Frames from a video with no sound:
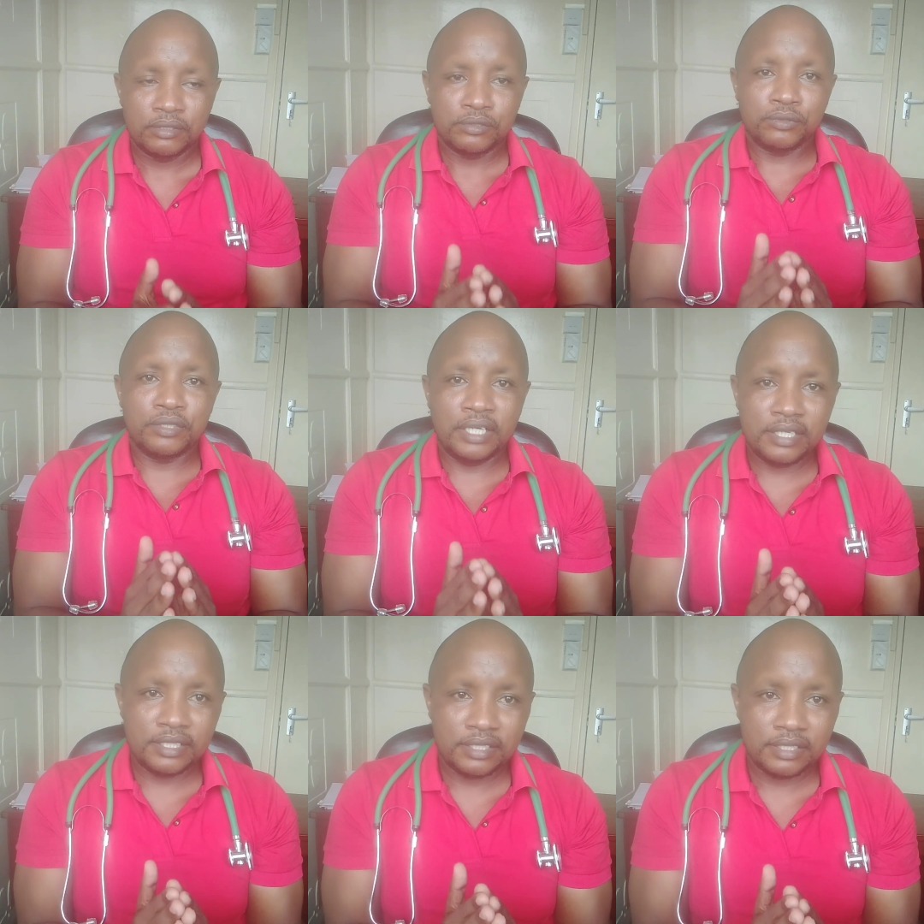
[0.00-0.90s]

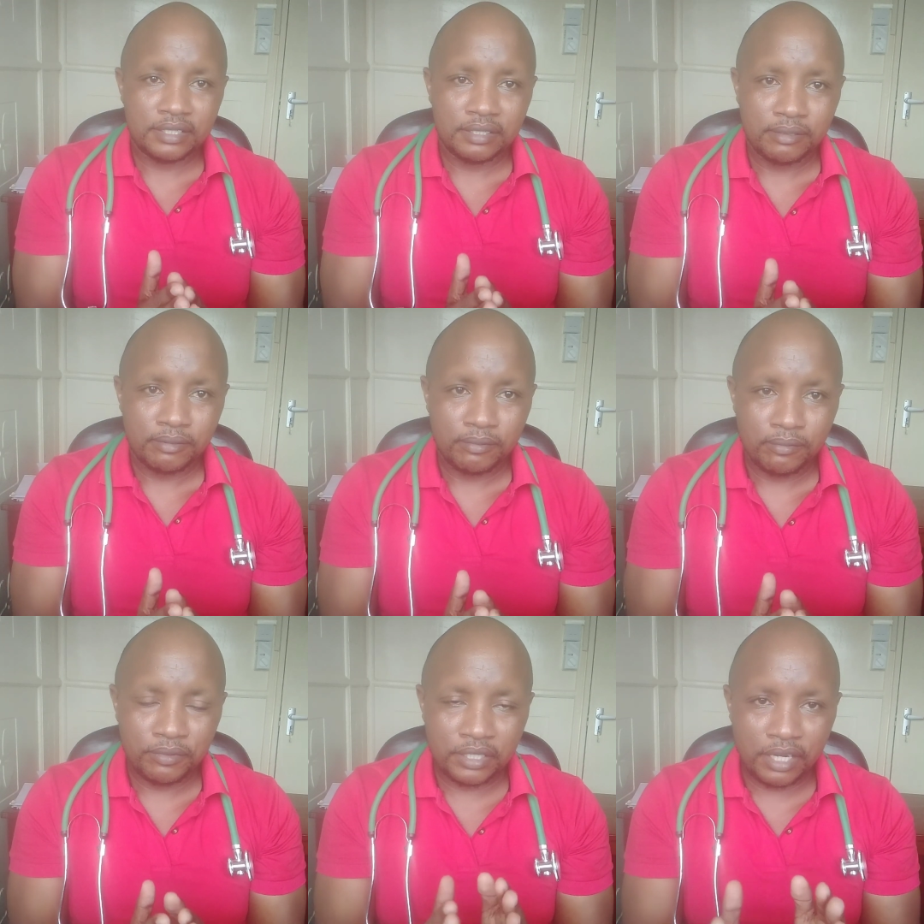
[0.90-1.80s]
today
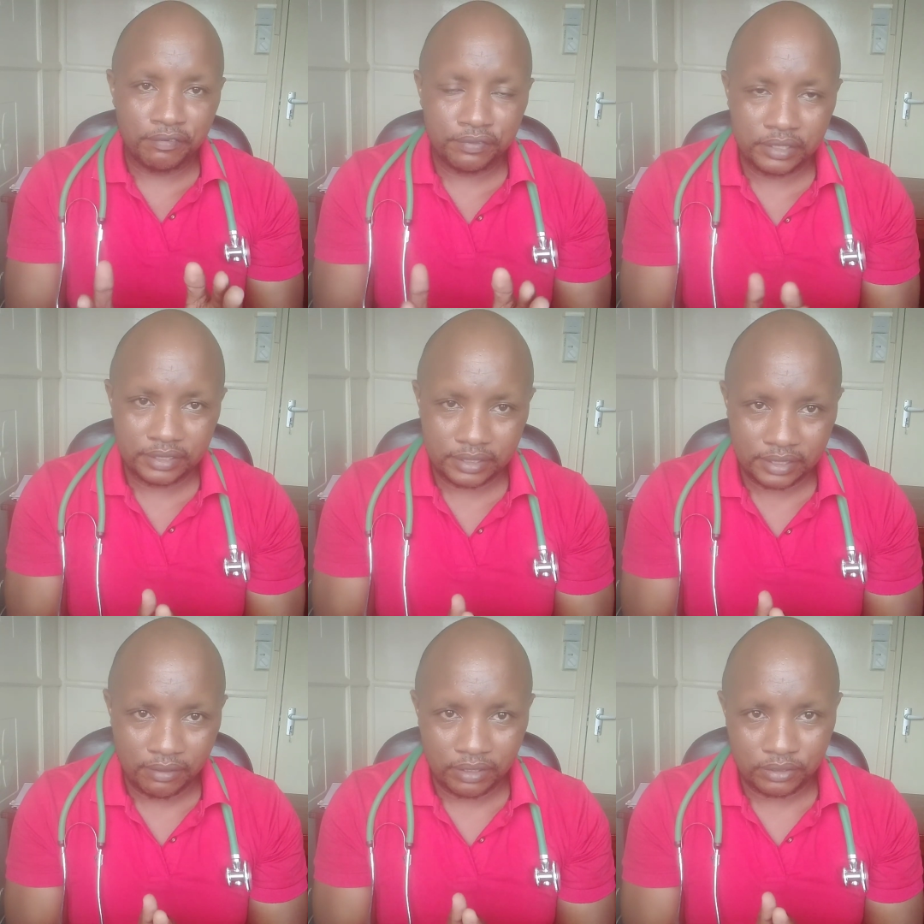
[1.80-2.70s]
we are finishing
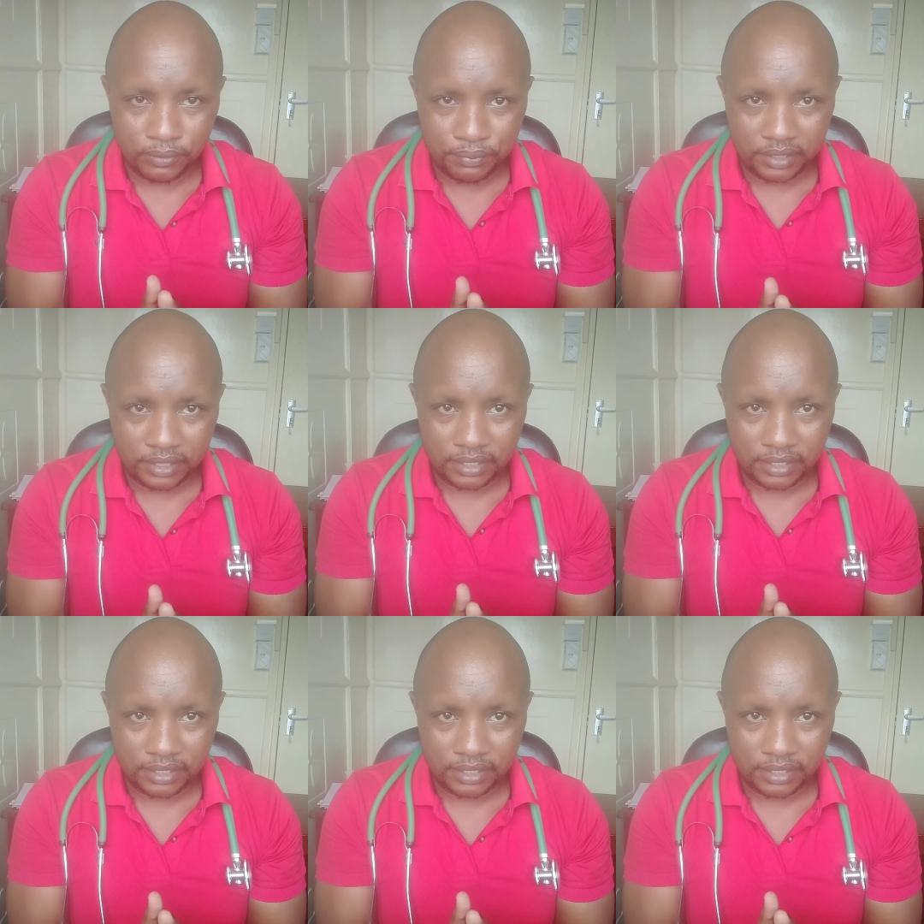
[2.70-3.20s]
our topic,